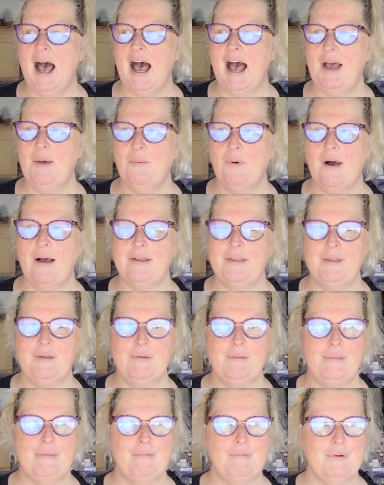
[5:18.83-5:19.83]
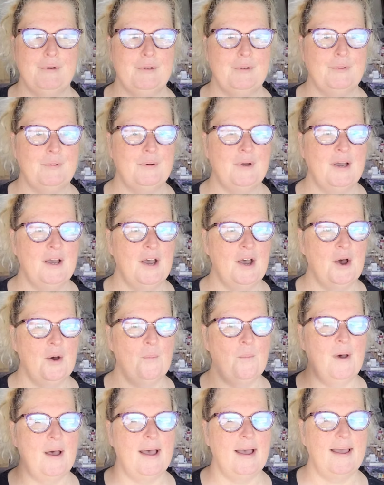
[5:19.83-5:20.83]
I walk you through
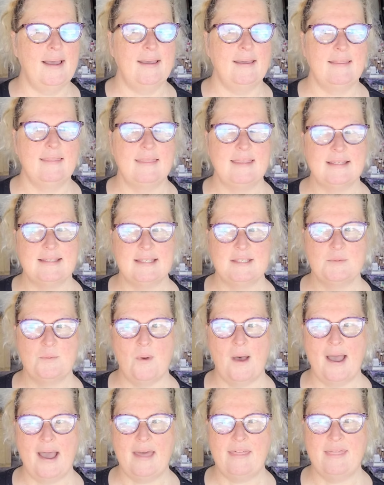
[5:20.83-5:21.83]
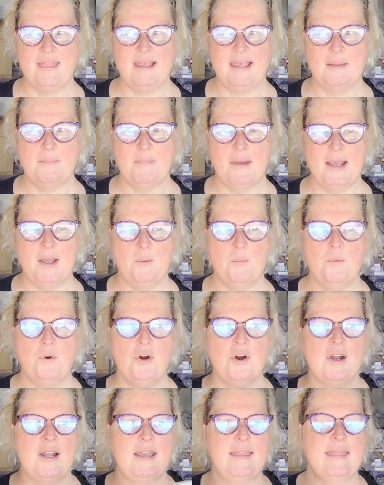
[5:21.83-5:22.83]
why this is why I think it might
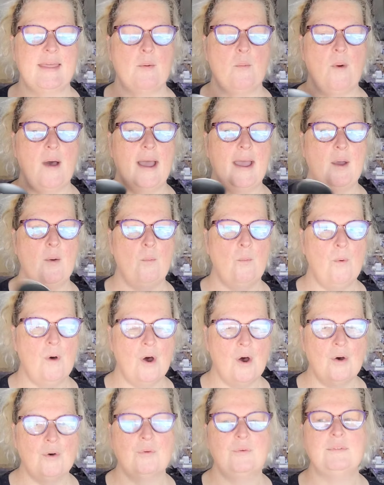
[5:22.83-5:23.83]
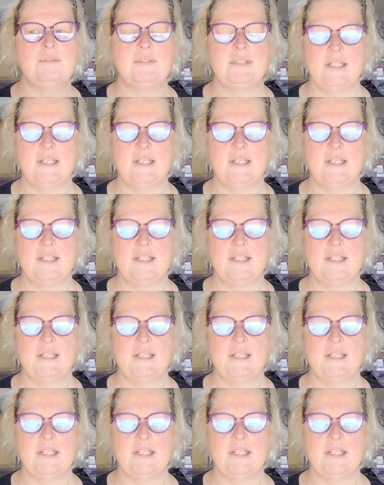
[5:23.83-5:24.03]
work and then why it won't.